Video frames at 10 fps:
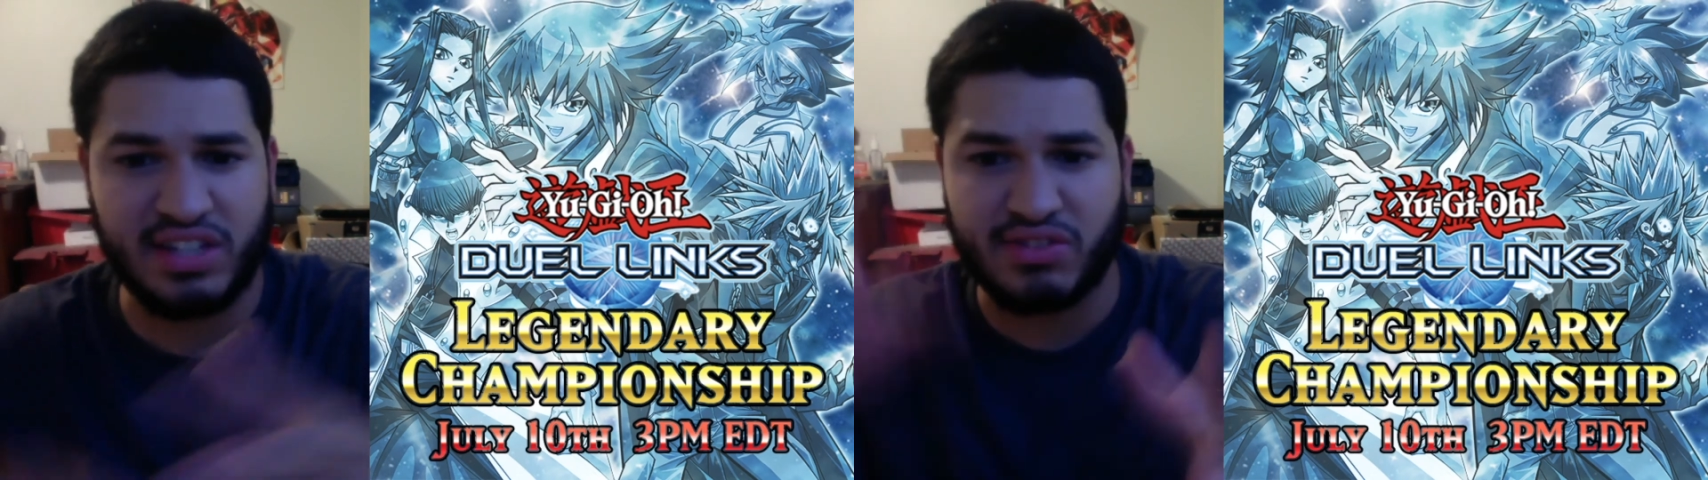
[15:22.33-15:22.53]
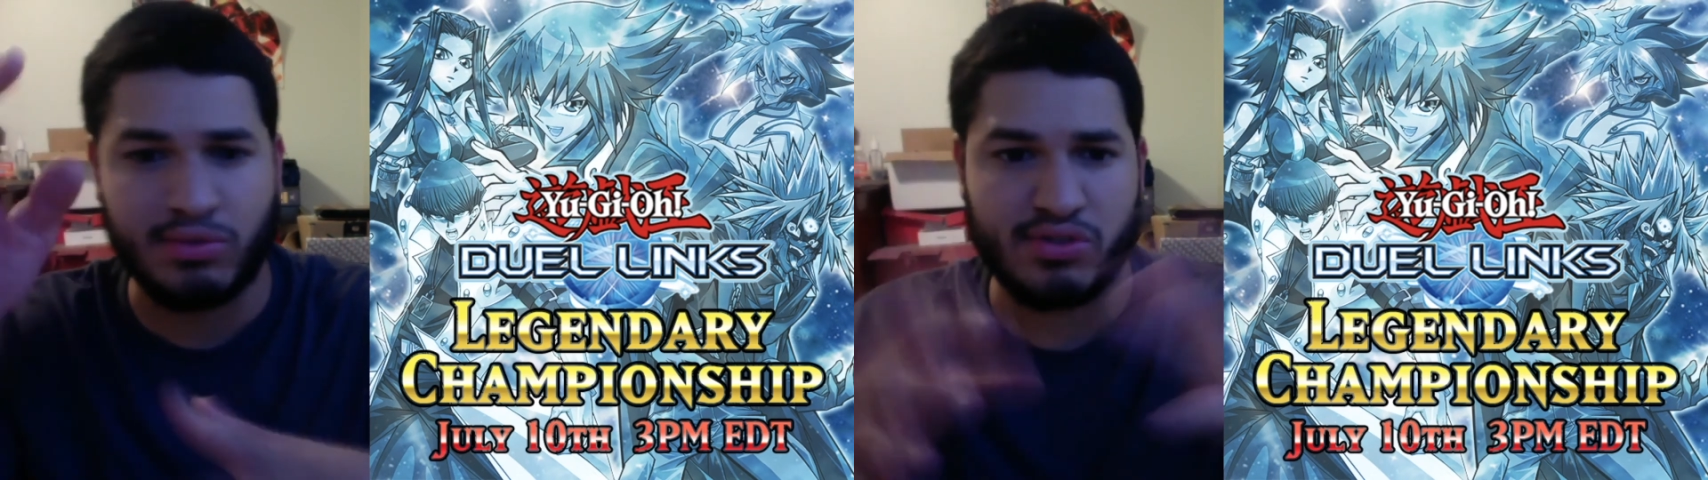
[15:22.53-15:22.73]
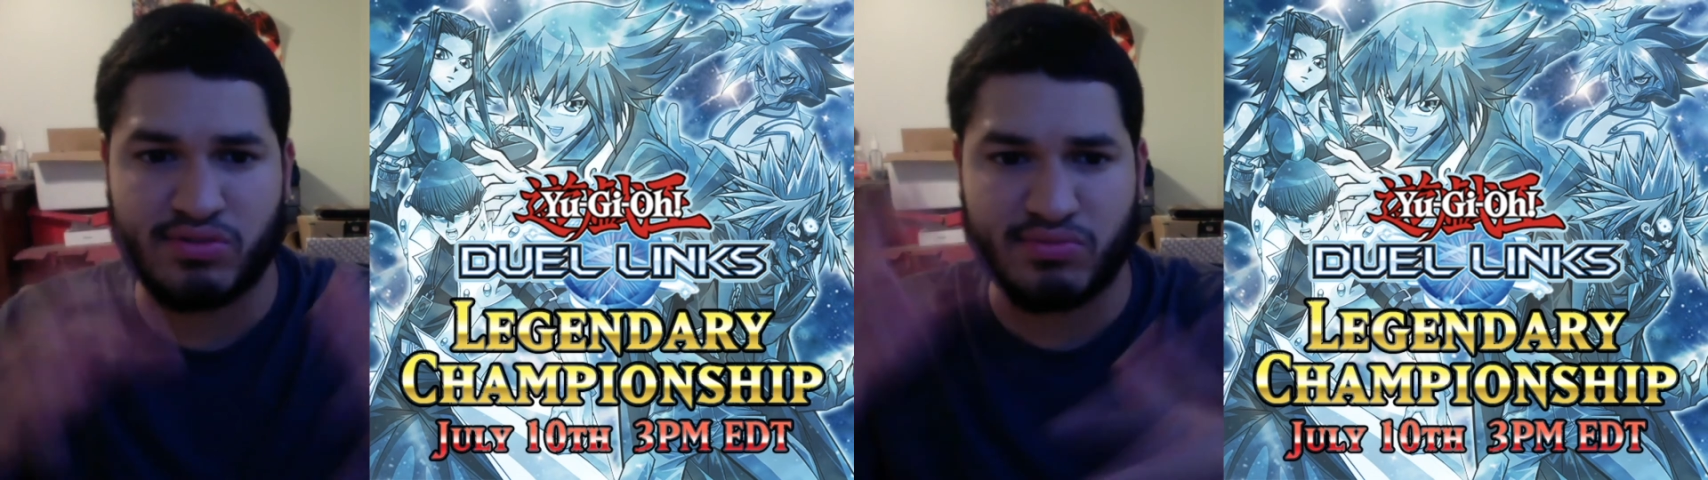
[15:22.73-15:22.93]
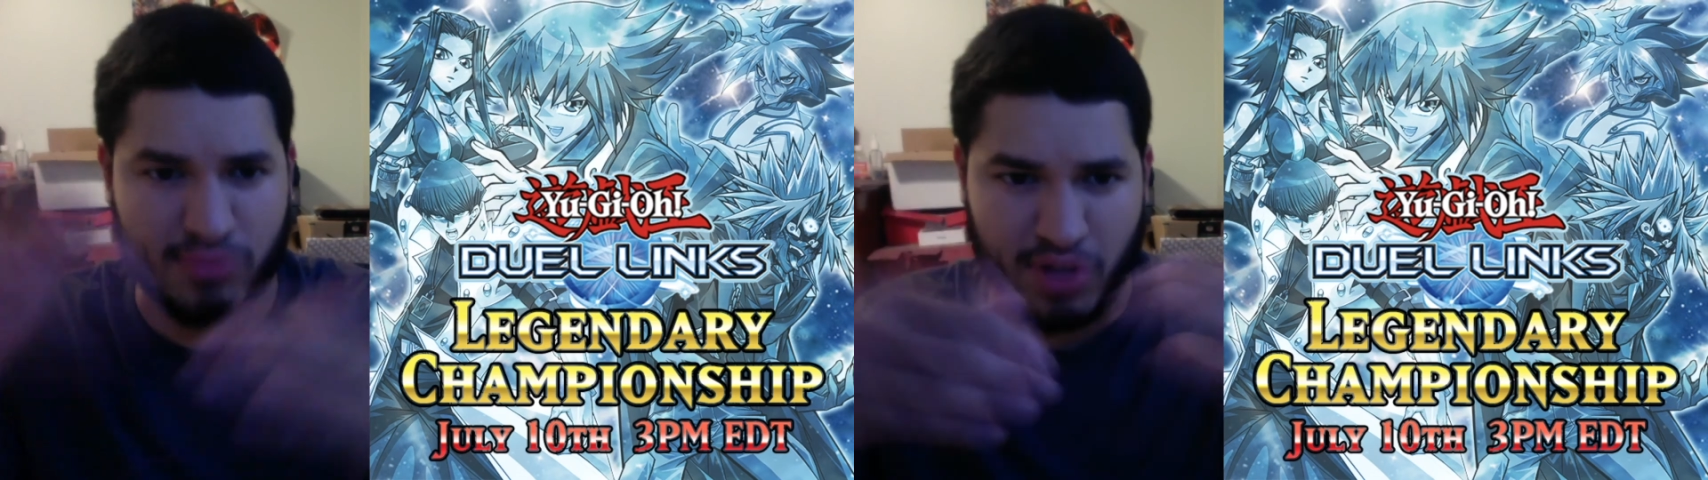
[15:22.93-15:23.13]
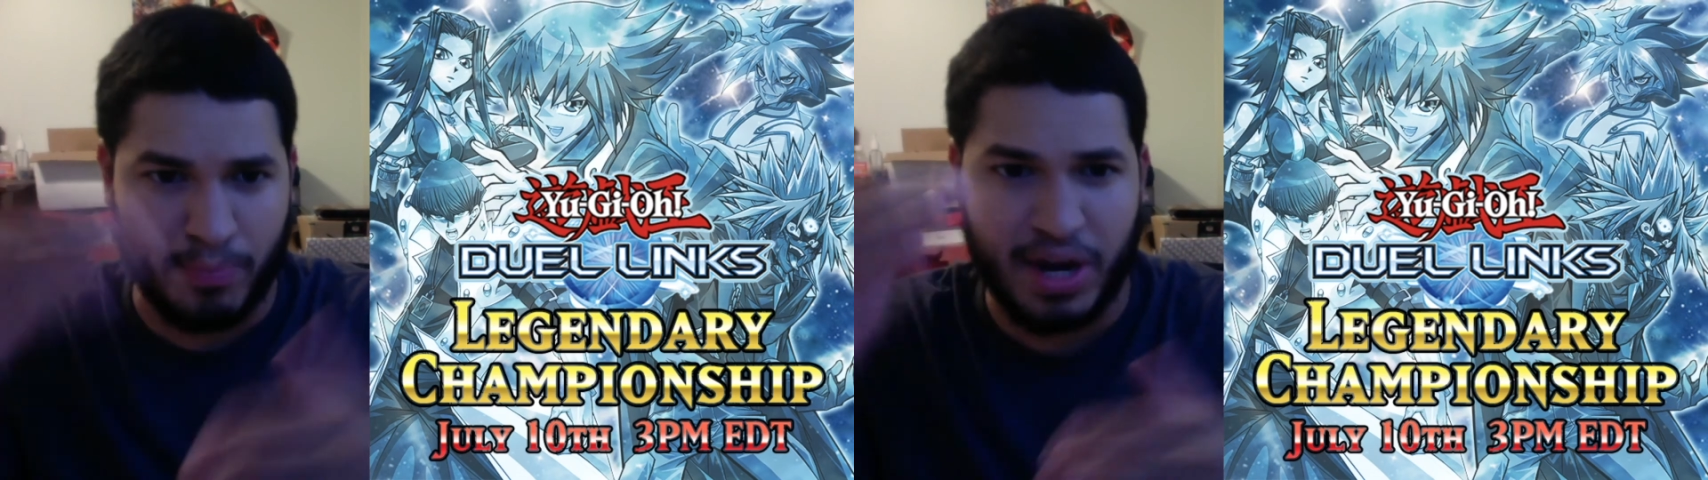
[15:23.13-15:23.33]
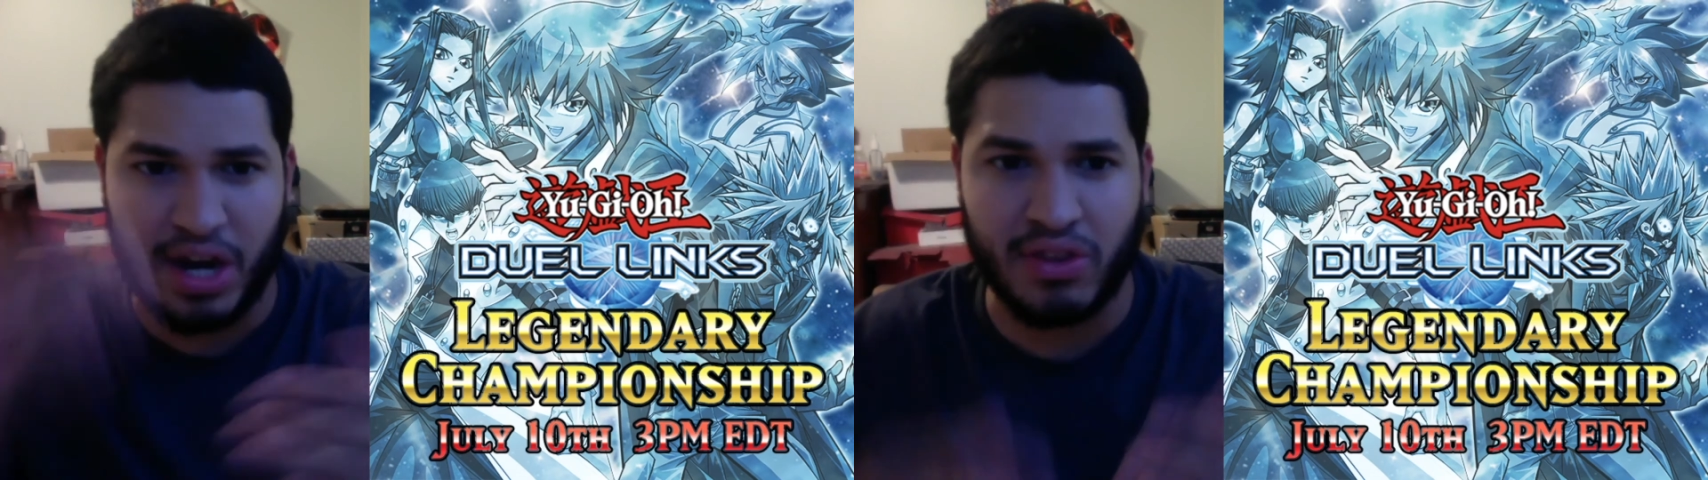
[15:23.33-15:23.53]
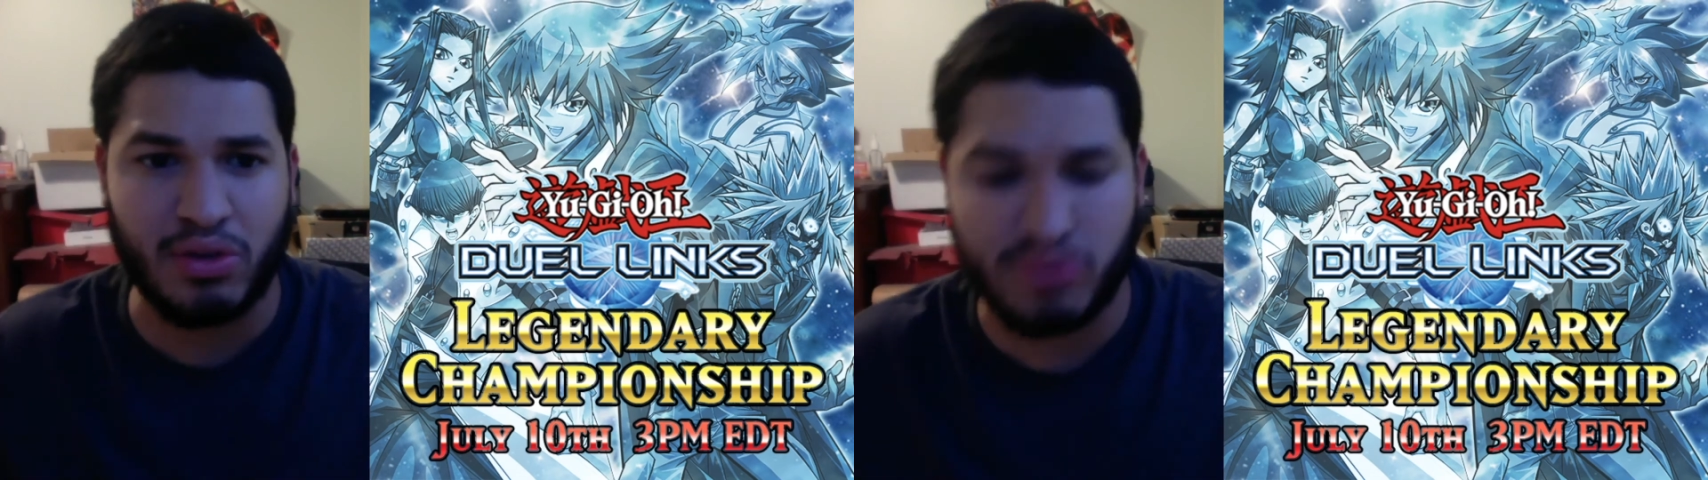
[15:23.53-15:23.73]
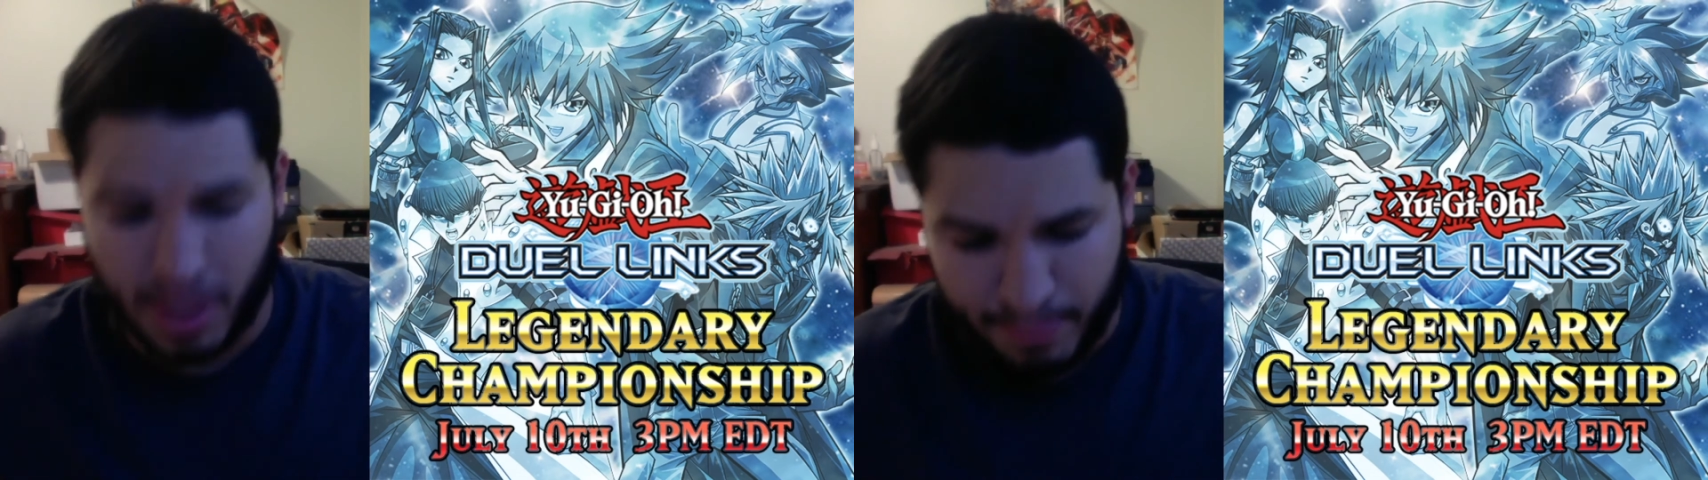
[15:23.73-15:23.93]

so just compare those up.